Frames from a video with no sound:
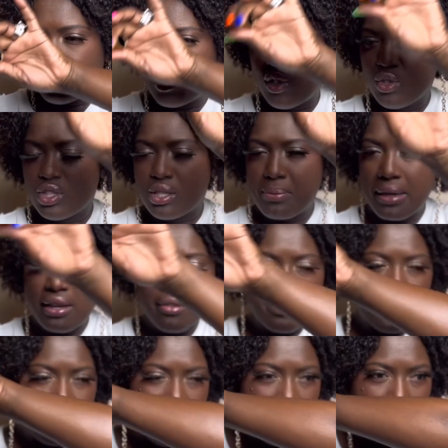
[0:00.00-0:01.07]
You're smelling
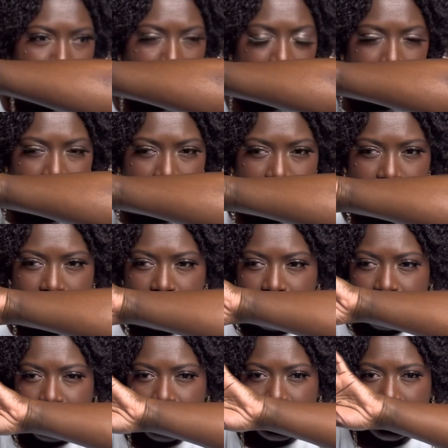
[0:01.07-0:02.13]
vanilla, but
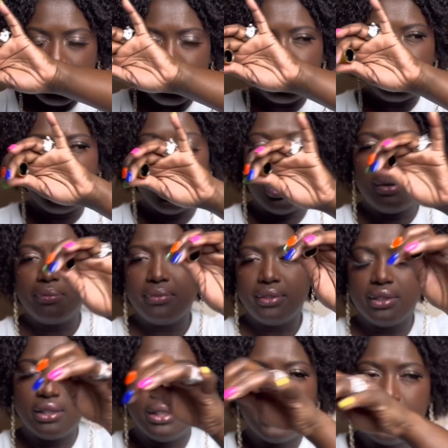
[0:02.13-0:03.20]
the rum.
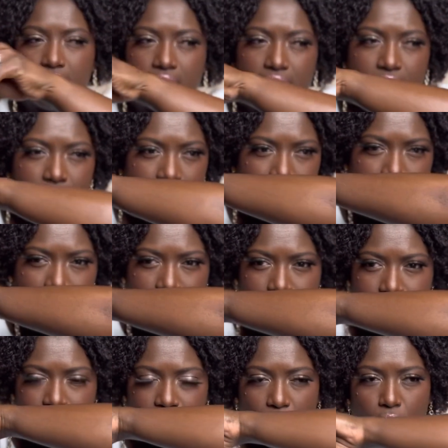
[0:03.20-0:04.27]

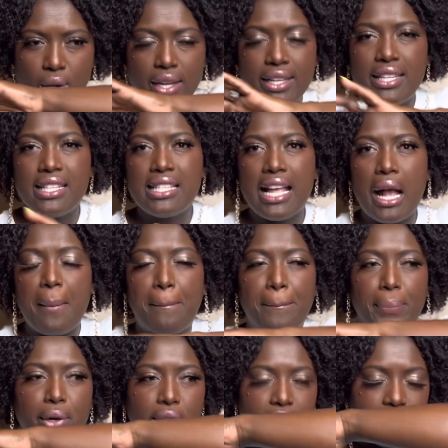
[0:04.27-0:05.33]
Okay, this is like a
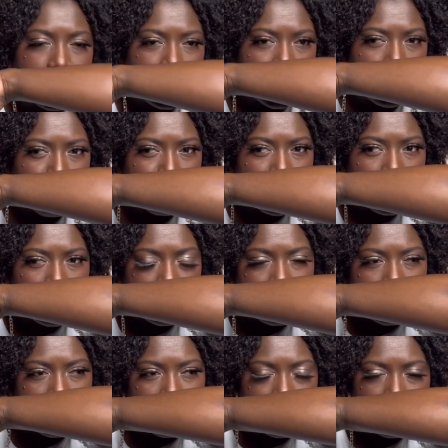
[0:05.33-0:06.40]
burnt something
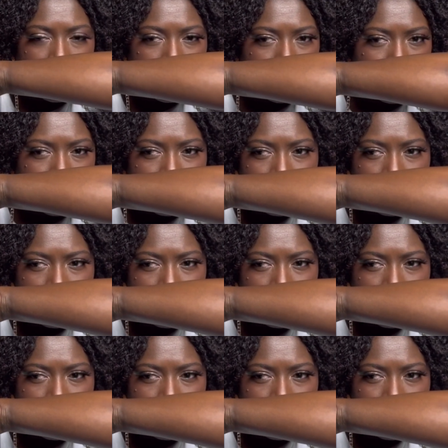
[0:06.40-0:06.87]
inside.